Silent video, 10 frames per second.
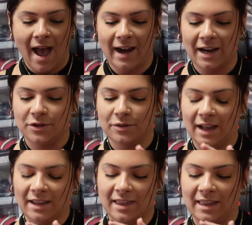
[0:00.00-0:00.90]
And I do
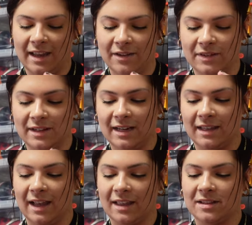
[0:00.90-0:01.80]
like that they even did
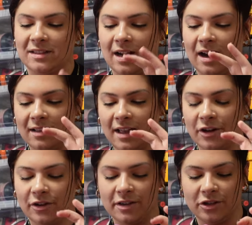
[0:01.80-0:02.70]
like the sock
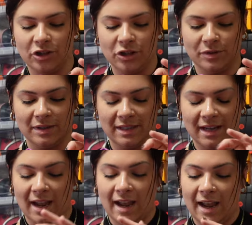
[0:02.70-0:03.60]
liner of the shoe is,
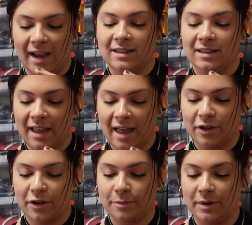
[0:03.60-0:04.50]
it's
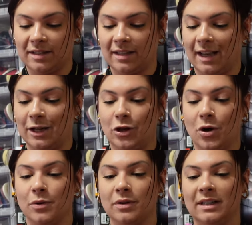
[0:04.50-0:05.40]
leather, but it's like a
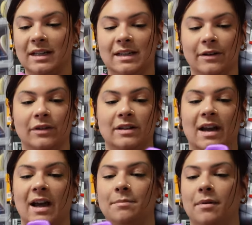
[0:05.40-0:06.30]
totally different
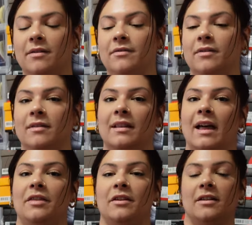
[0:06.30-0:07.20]
type of
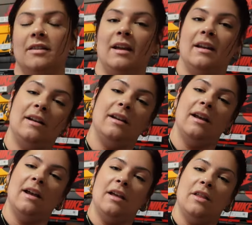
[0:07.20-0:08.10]
leather than
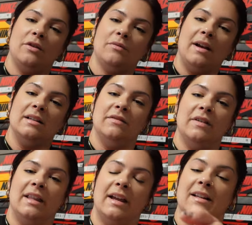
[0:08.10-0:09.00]
the rest of
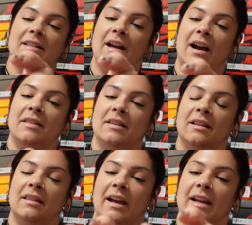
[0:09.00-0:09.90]
it. Like it's got the
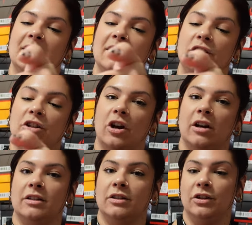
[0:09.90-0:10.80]
lights and
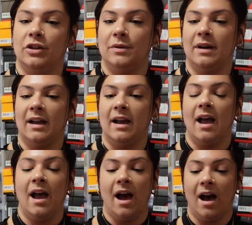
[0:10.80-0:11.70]
darks to it.
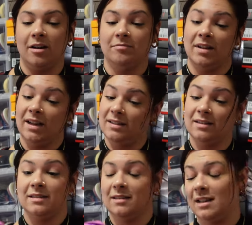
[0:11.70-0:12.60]
um,
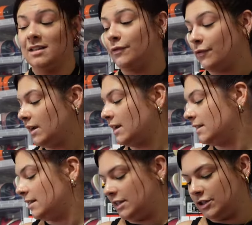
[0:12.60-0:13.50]
it's it's a freaking
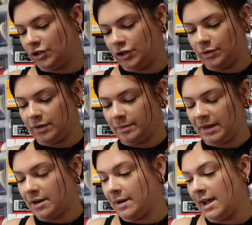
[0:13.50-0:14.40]
clean shoe. Let me
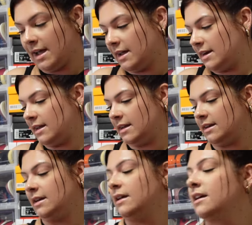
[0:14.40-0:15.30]
go ahead
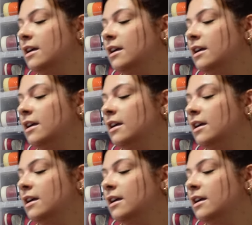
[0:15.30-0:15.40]
and